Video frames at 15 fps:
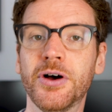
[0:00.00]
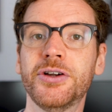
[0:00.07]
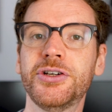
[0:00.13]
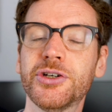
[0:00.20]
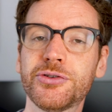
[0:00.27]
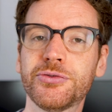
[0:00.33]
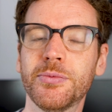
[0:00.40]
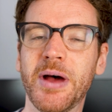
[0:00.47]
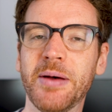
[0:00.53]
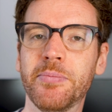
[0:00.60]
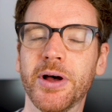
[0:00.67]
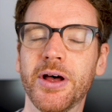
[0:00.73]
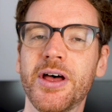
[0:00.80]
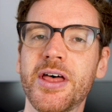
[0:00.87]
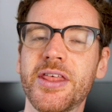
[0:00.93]
Just
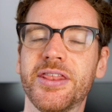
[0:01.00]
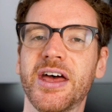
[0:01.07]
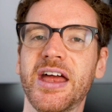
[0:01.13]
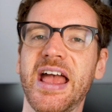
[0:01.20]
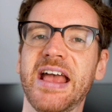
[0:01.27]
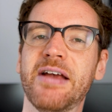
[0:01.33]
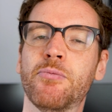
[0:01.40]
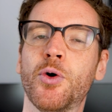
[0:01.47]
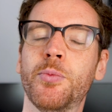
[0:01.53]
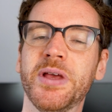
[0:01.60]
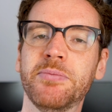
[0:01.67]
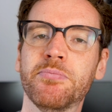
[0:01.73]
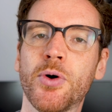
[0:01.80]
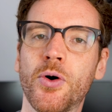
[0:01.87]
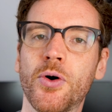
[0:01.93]
remember that it will be
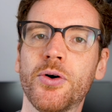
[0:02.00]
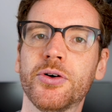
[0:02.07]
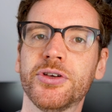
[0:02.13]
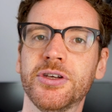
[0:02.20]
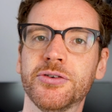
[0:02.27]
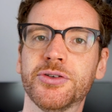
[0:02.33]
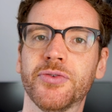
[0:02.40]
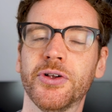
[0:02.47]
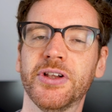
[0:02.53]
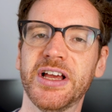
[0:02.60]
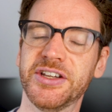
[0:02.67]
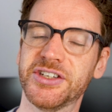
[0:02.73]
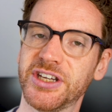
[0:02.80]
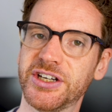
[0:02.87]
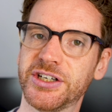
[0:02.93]
more useful in
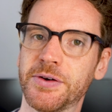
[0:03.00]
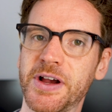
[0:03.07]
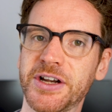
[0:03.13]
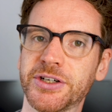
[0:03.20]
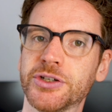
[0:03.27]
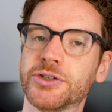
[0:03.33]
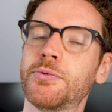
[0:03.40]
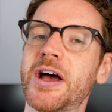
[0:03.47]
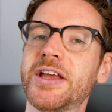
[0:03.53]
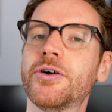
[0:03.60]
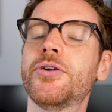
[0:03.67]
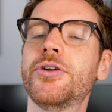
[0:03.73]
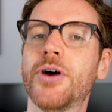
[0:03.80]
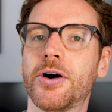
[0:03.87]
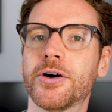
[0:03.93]
situations where you're
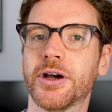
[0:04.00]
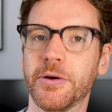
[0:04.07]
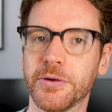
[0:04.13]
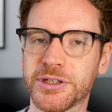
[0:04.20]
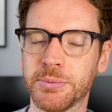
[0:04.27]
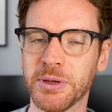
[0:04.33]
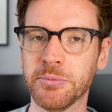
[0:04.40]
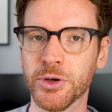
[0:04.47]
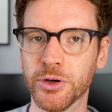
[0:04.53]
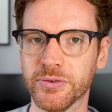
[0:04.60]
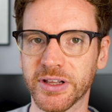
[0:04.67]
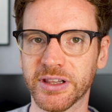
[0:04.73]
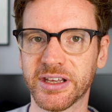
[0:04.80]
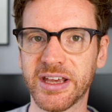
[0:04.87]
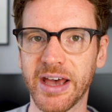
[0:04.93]
not going to be
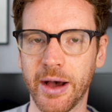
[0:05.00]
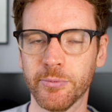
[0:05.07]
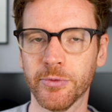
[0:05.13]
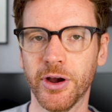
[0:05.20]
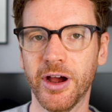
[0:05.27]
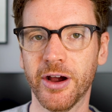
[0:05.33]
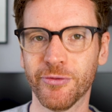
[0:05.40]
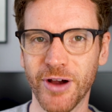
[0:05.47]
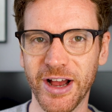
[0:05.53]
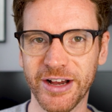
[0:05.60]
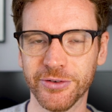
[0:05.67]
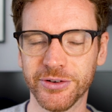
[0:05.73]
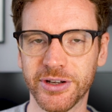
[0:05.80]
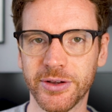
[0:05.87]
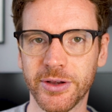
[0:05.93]
moving the camera
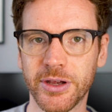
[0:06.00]
around.